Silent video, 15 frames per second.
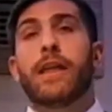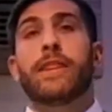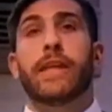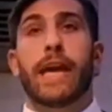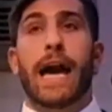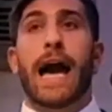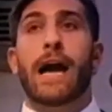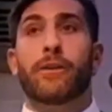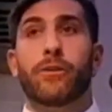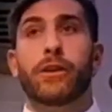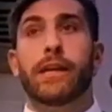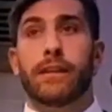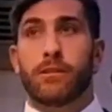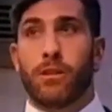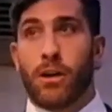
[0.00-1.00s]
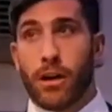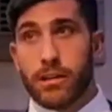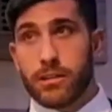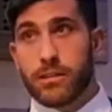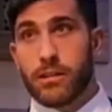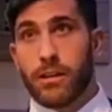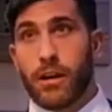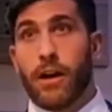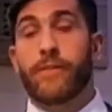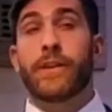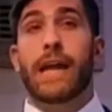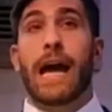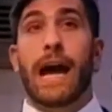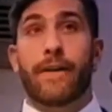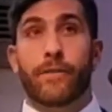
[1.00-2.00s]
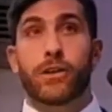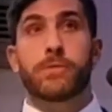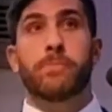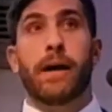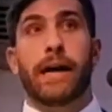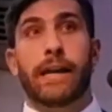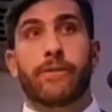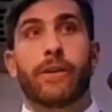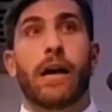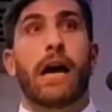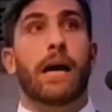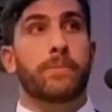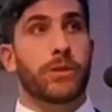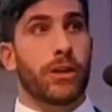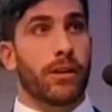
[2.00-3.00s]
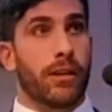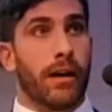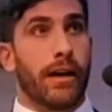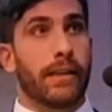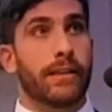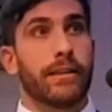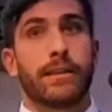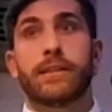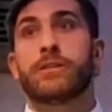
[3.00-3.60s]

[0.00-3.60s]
The aggregate loss of an average binary option client